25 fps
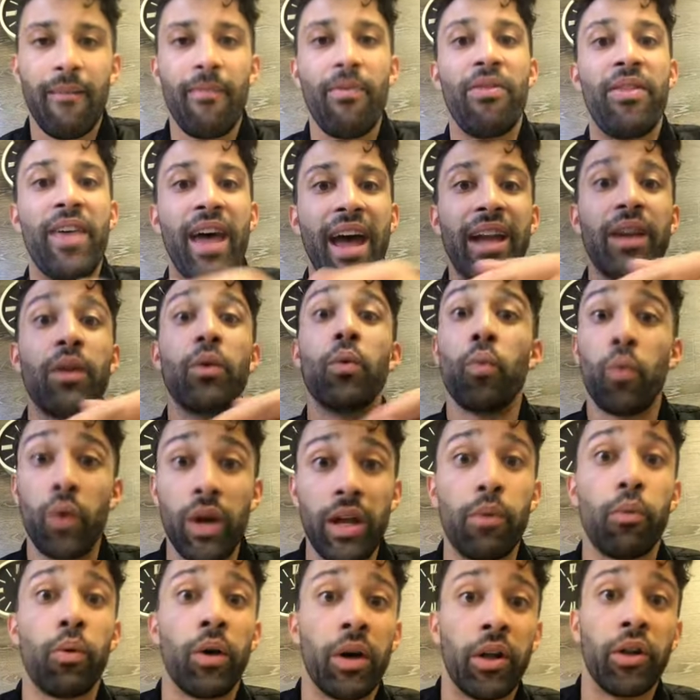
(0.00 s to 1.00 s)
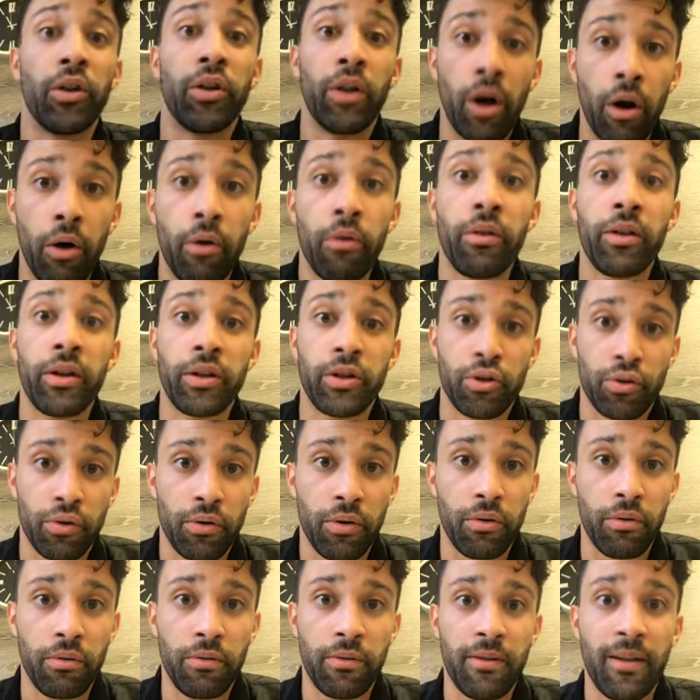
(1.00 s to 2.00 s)
Then we will know the
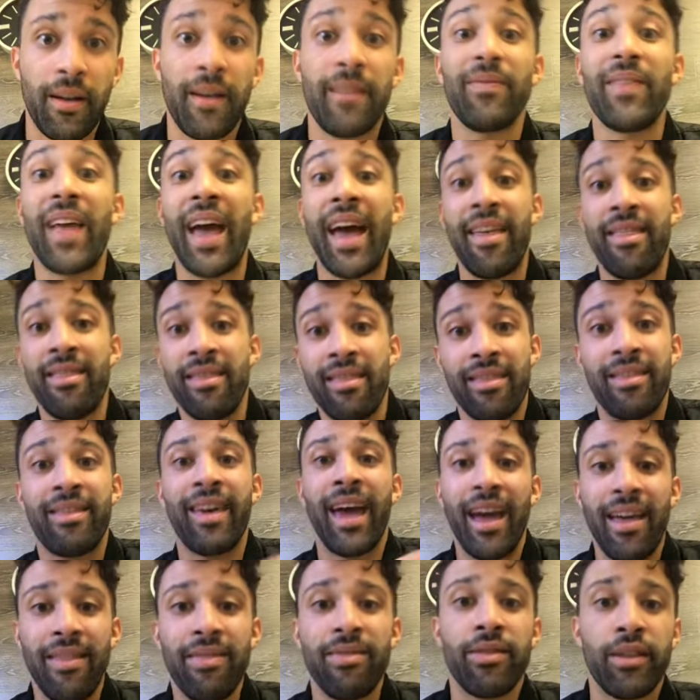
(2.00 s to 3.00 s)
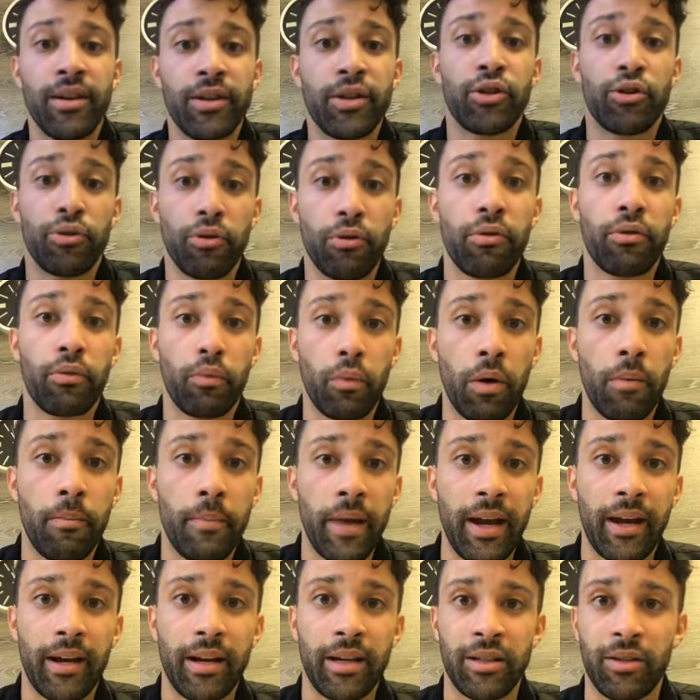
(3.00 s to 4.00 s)
truth, and then the truth will
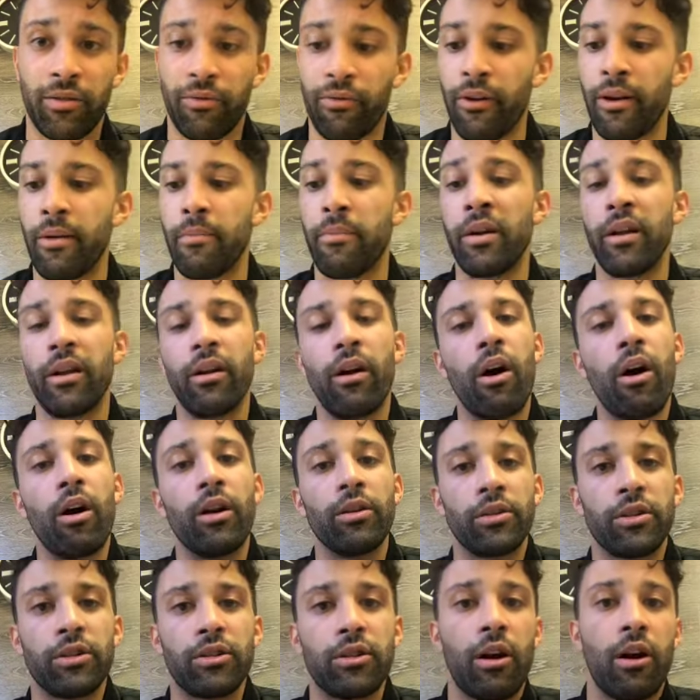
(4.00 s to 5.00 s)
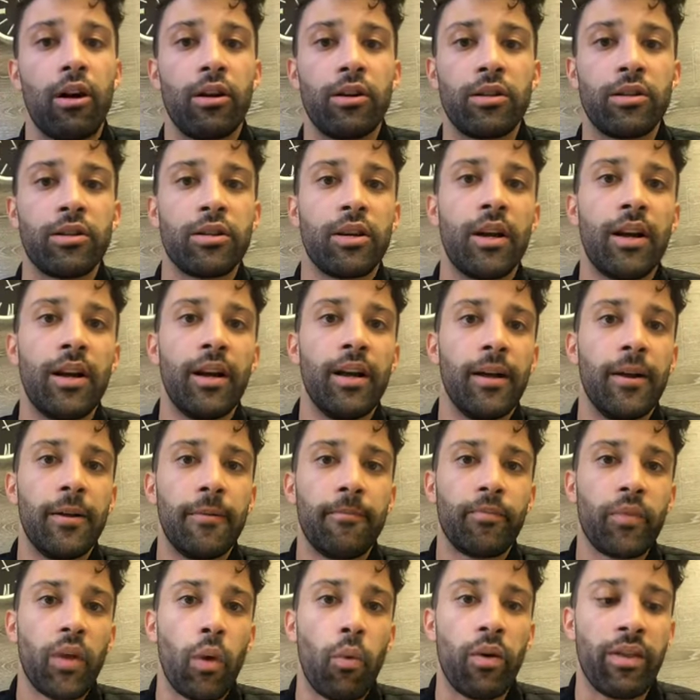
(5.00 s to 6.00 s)
make us free. But it all starts
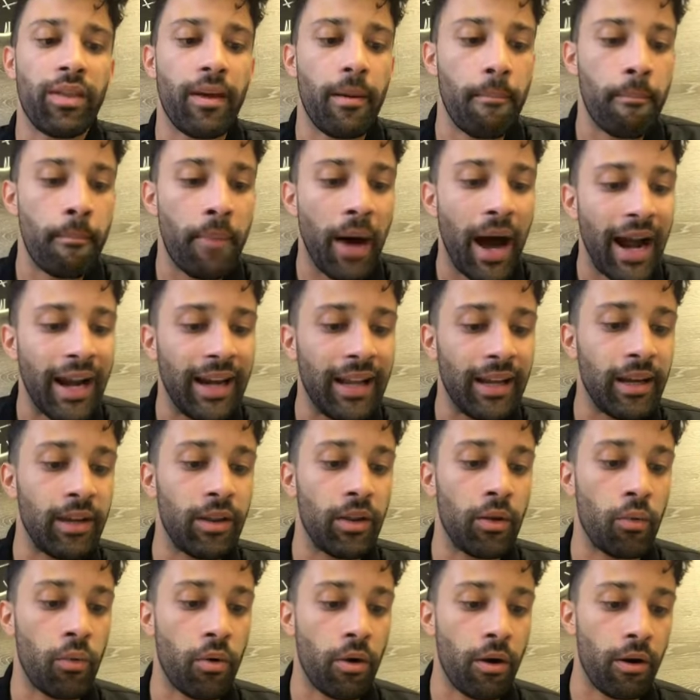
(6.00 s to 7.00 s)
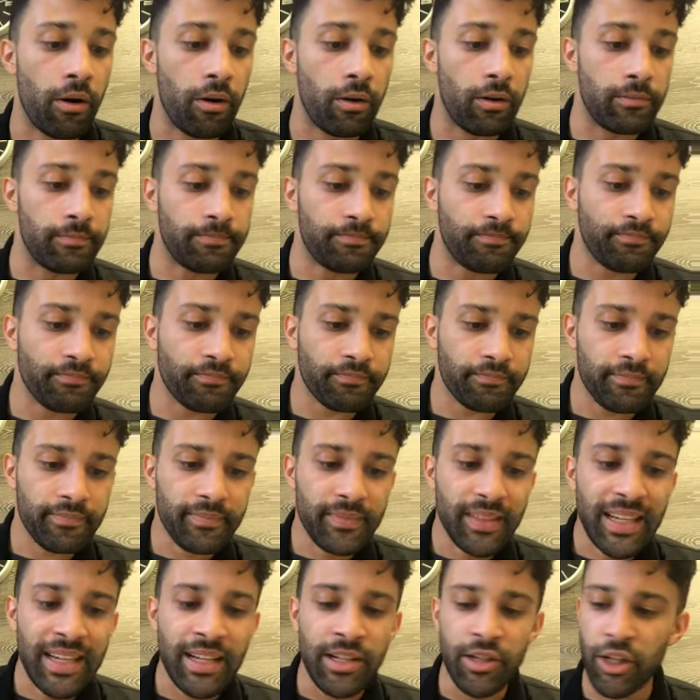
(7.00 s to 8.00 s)
with abiding in the Word.
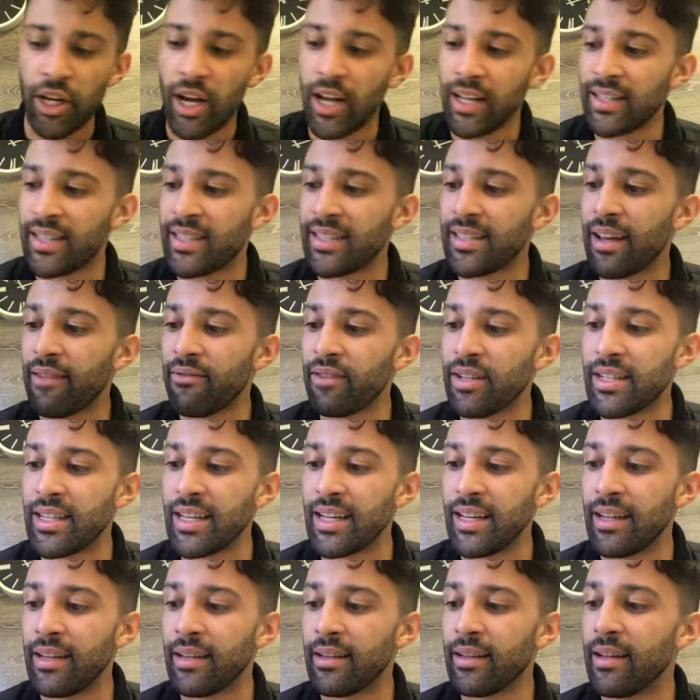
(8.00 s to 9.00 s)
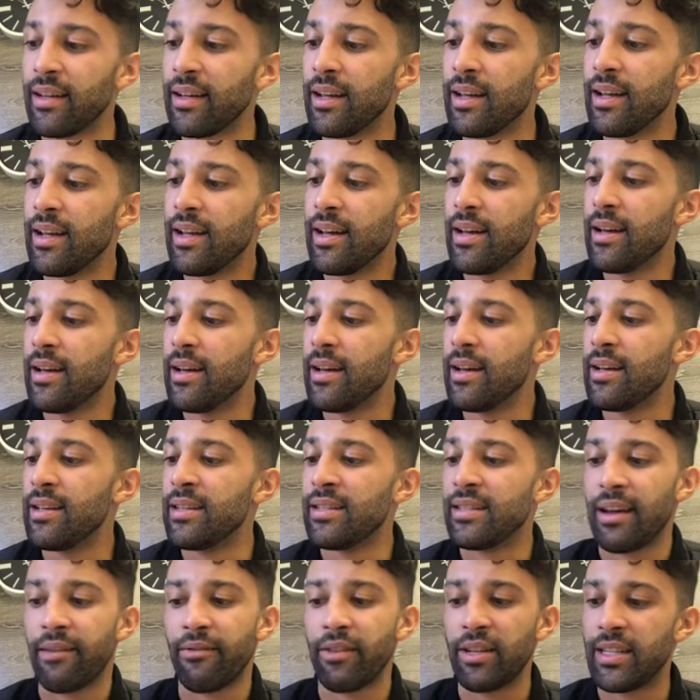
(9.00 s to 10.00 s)
John 17,
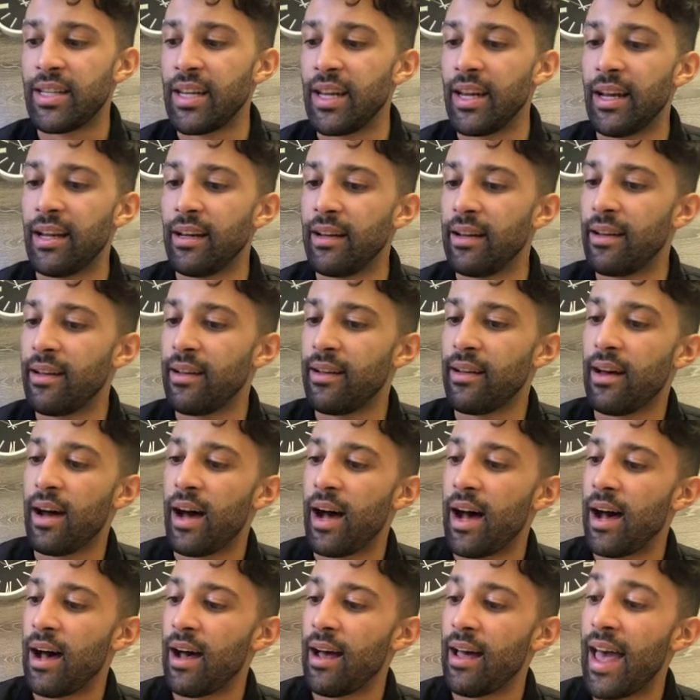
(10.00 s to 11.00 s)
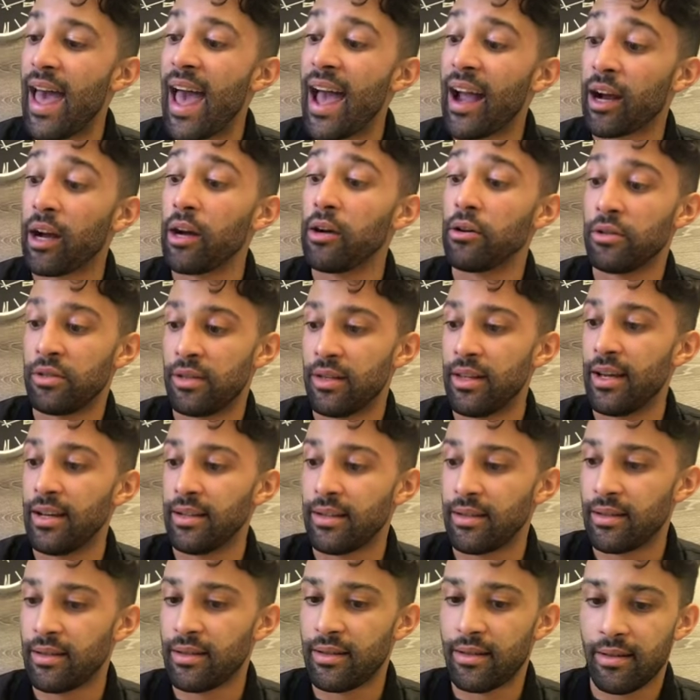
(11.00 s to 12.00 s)
17 uh, echoes
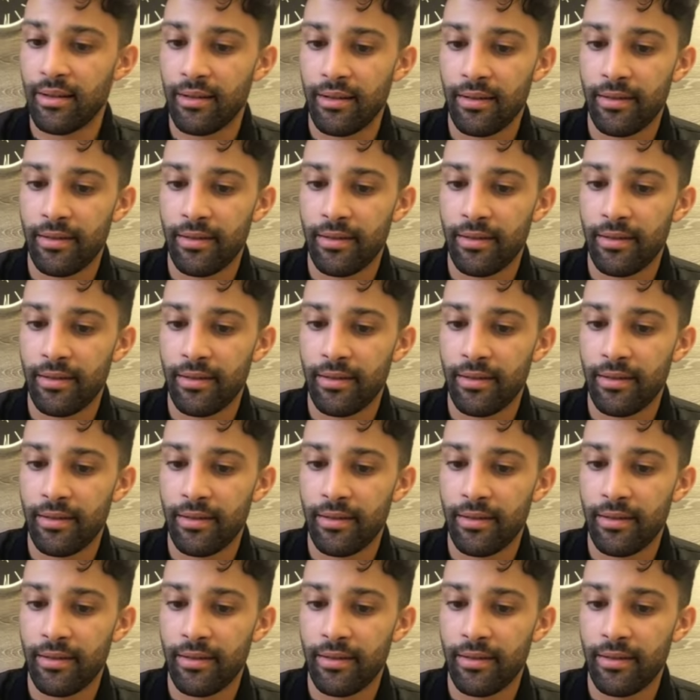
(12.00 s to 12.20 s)
this.